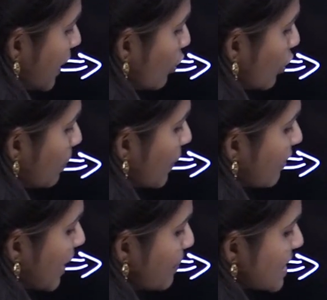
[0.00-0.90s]
B whole power
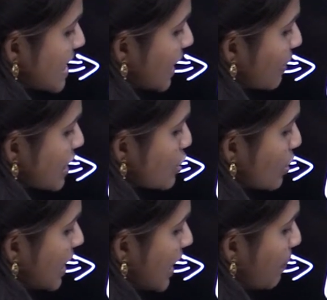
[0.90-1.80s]
M is equals to
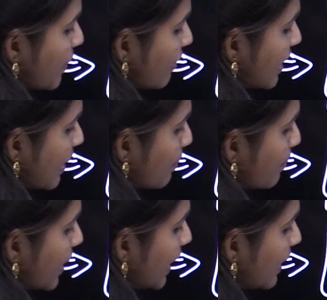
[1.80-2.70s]
A power M
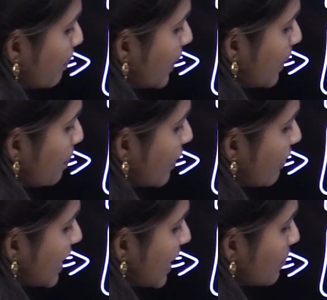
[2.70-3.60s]
by B power
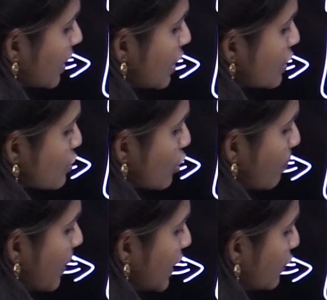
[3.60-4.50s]
M. So
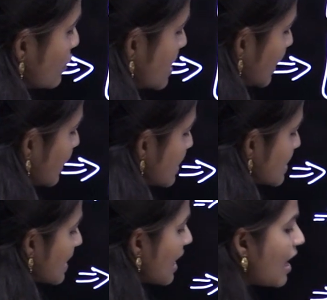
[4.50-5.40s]
by using this
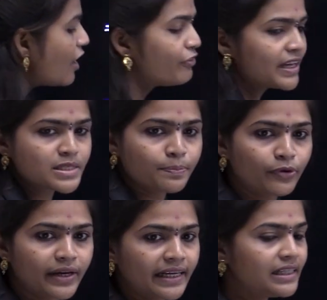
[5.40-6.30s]
law of
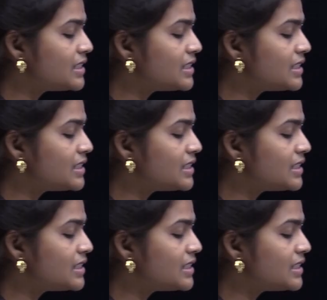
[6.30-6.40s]
exponent,